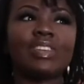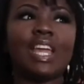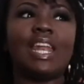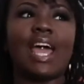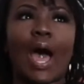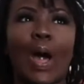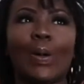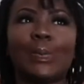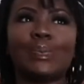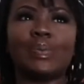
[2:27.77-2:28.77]

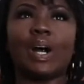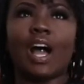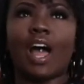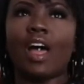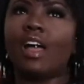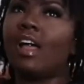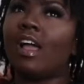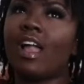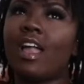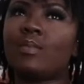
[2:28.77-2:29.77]
Now,
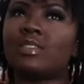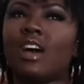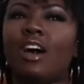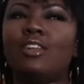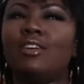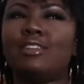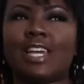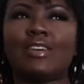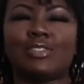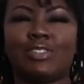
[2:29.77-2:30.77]
it was unknown
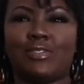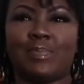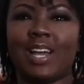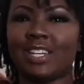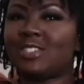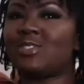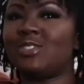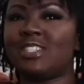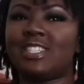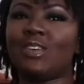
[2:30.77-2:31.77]
territory for me. I just used
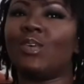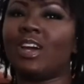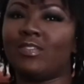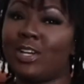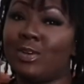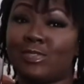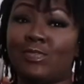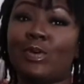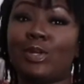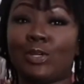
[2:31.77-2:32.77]
to see it on other girls and
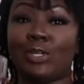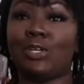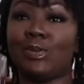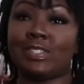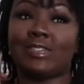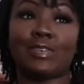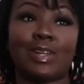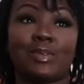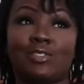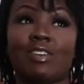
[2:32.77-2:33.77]
thought it looked cute, so well, let
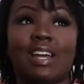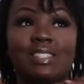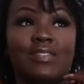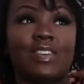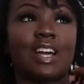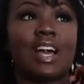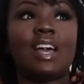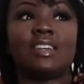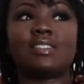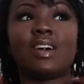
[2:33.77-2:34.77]
me try. So I think I
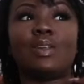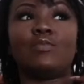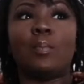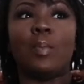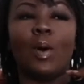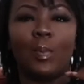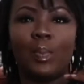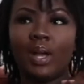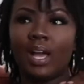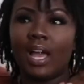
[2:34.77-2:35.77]
started with a bob,
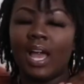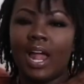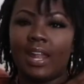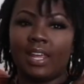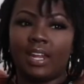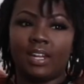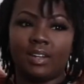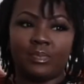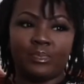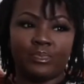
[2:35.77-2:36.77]
and
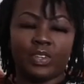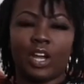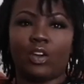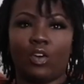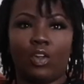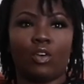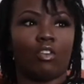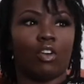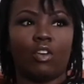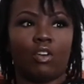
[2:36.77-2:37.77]
then it got
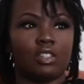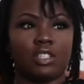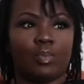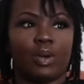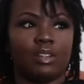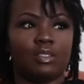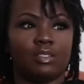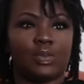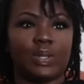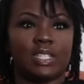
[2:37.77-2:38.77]
longer and longer to the point
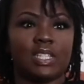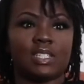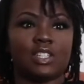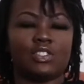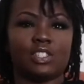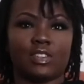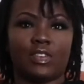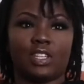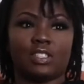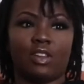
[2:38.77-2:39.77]
26 inches I
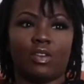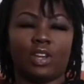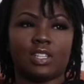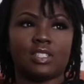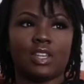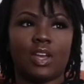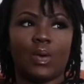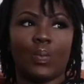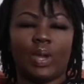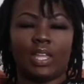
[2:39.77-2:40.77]
think is the longest
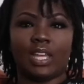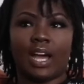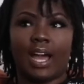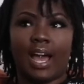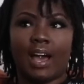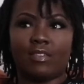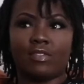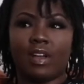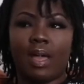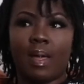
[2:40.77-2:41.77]
wig that I have.
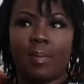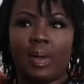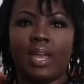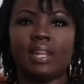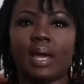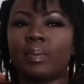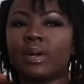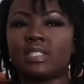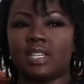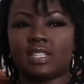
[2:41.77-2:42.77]
But in that
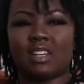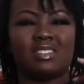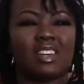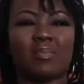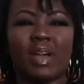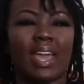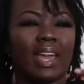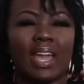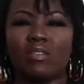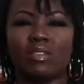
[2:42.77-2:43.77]
process, I just have my hair
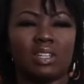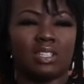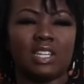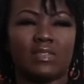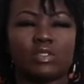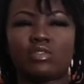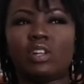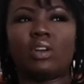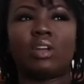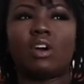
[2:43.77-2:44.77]
cane rolled underneath. I wasn't really
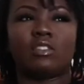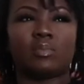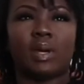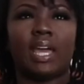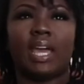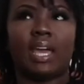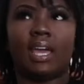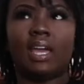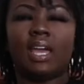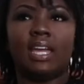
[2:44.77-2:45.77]
looking after my hair
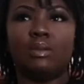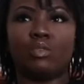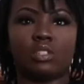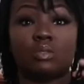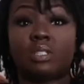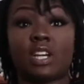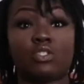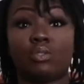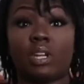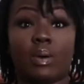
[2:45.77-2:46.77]
anymore because it was
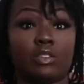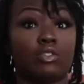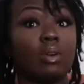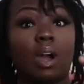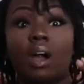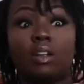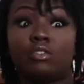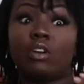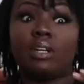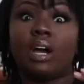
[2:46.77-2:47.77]
natural now. I'd
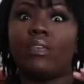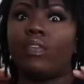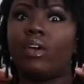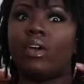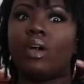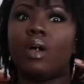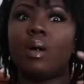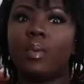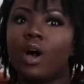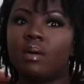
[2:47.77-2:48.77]
grown out the
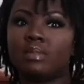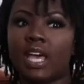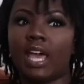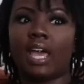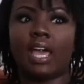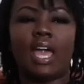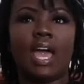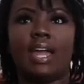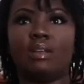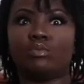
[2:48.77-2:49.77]
permed hair
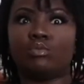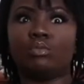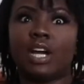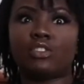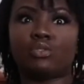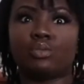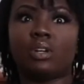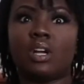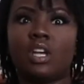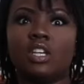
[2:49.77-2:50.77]
and it was all natural.
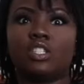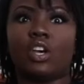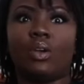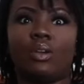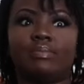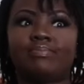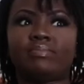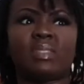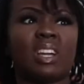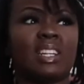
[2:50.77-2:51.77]
So
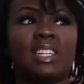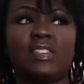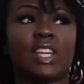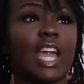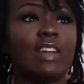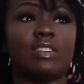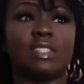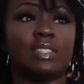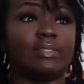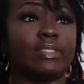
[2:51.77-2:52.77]
I'd leave the cane rows
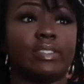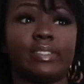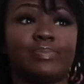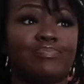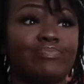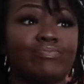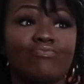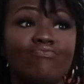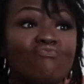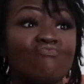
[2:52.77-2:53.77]
in for,
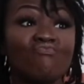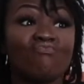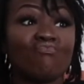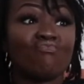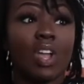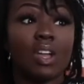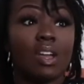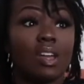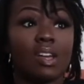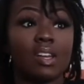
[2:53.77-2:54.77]

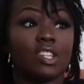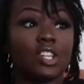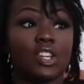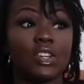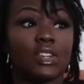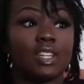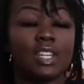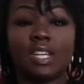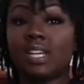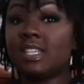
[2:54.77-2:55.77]
I don't
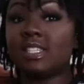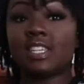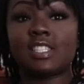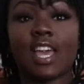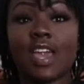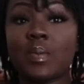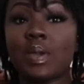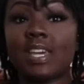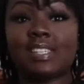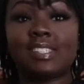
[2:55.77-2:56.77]
know, 6 to 8
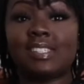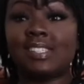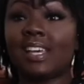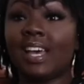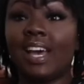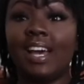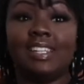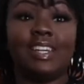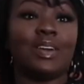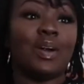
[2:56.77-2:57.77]
weeks and
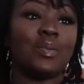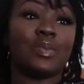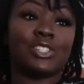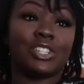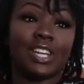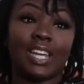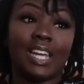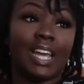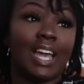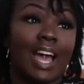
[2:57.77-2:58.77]
then go and wash it.
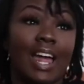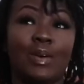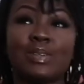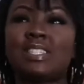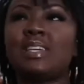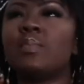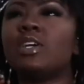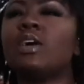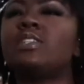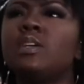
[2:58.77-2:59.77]
And
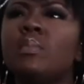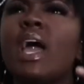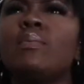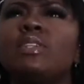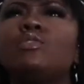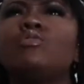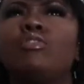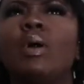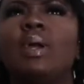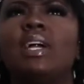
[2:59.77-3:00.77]
my hair was still
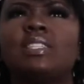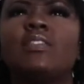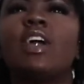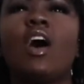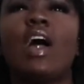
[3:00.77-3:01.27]
growing because I think our